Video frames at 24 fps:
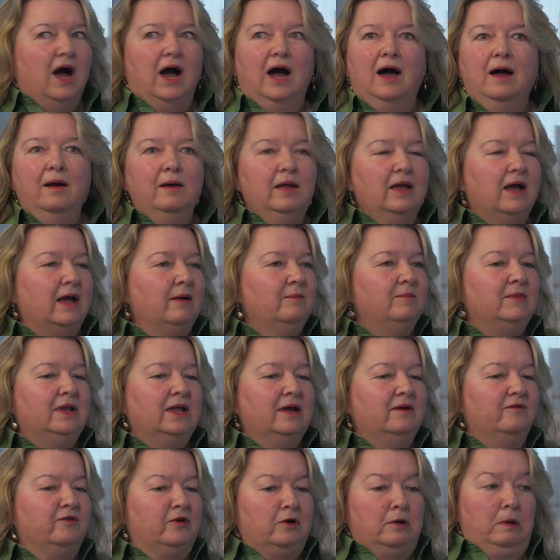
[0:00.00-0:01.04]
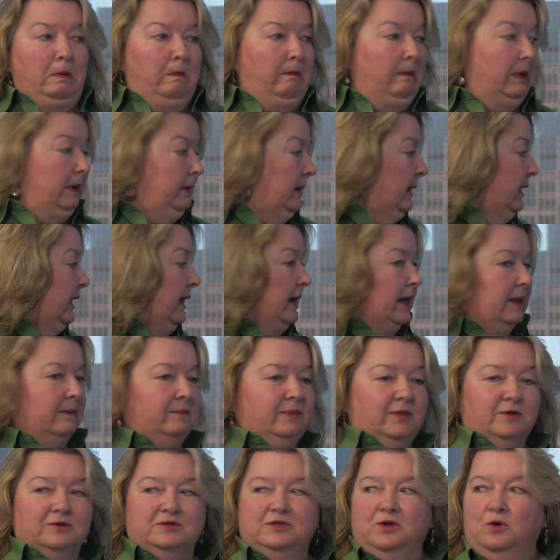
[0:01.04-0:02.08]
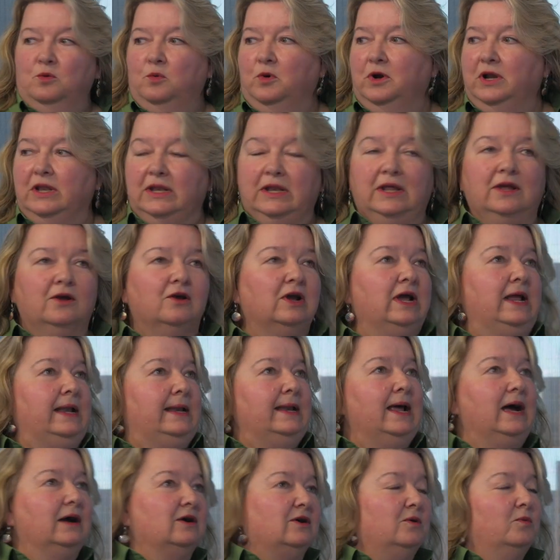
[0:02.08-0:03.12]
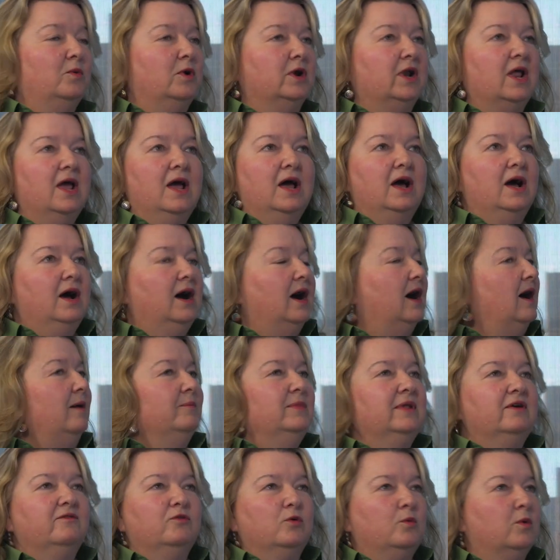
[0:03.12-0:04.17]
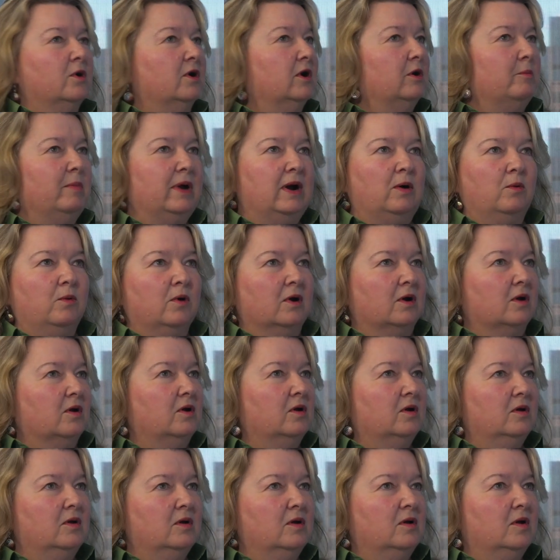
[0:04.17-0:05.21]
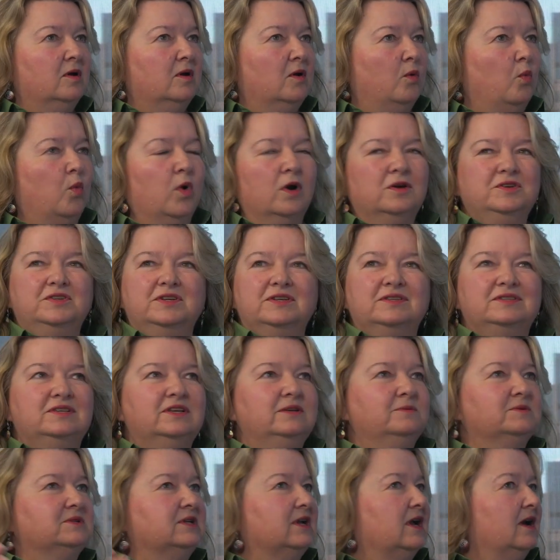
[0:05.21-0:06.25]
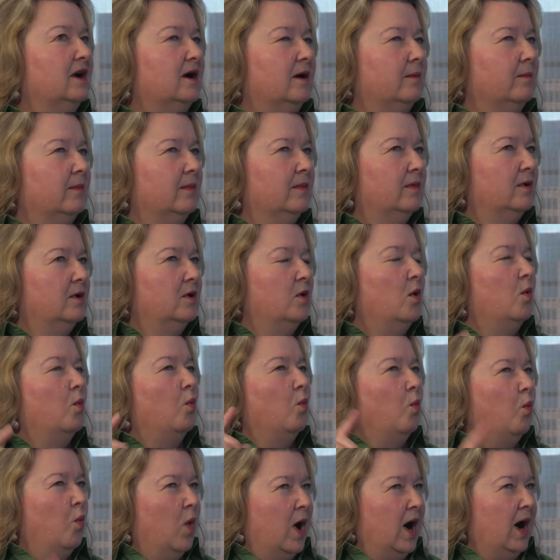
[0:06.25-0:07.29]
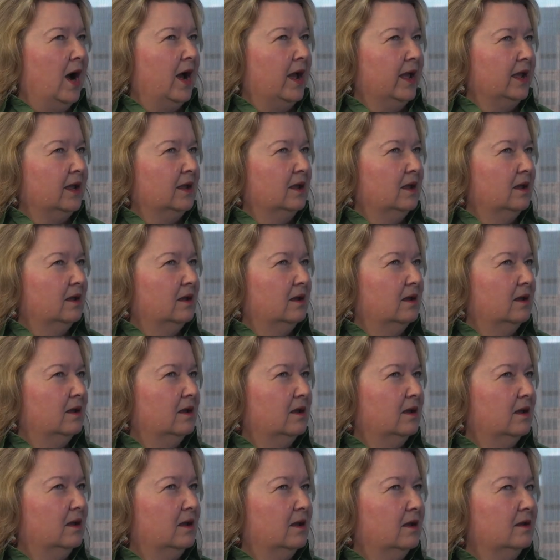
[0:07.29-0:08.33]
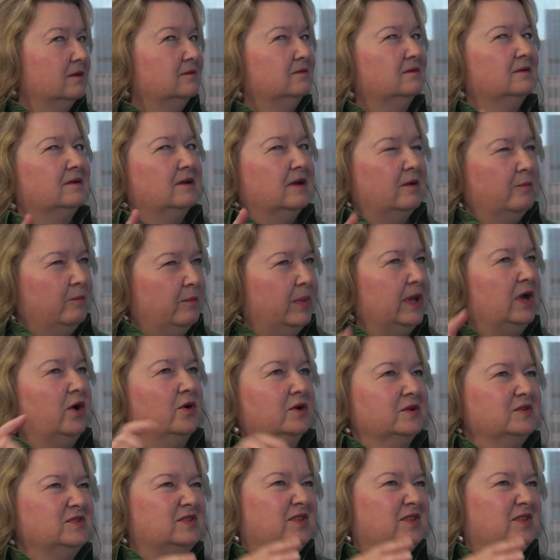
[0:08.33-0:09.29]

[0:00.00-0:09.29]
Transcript: I am never there's no wood in here. Knock on wood. I'm never worried about work. Work just seems to come. Why? Because